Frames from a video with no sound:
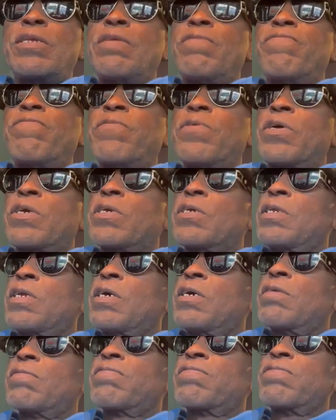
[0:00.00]
these fucking
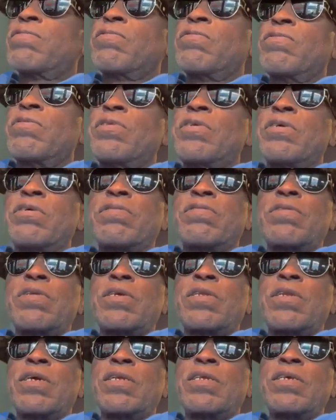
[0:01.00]
assholes they are
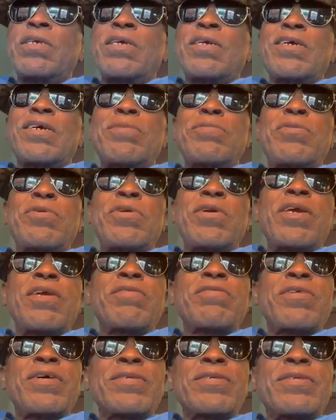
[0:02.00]
saying that Eek-A-Mouse
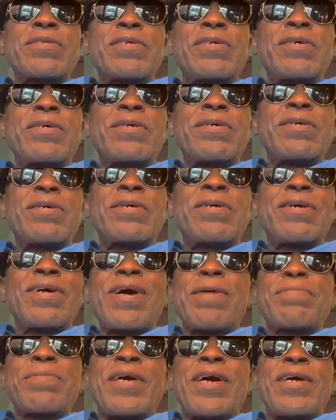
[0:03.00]
ain't rockstar.
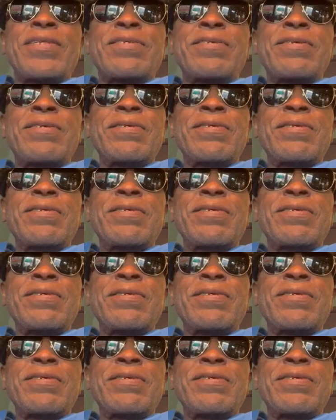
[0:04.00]
I'm not.